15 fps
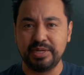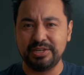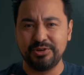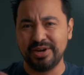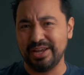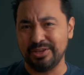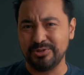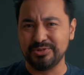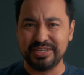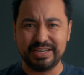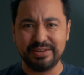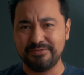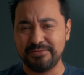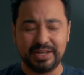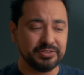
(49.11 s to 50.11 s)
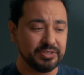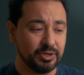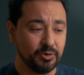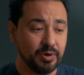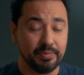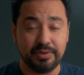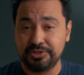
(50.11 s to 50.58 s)
meaning you're not using any fancy
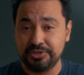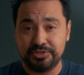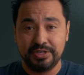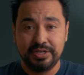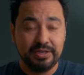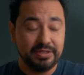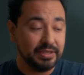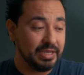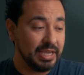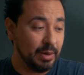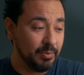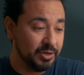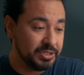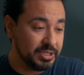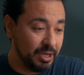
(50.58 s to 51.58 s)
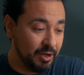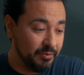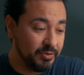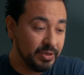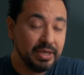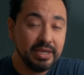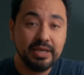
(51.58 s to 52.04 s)
equipment, just the camera
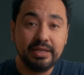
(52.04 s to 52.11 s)
itself.